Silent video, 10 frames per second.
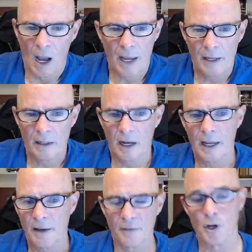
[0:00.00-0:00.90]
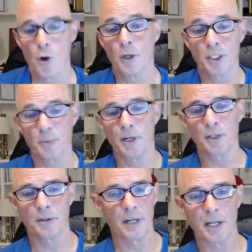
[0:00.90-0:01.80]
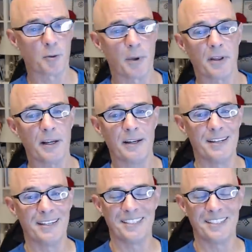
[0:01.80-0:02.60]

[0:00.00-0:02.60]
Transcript: I I have no experience with nitromethane,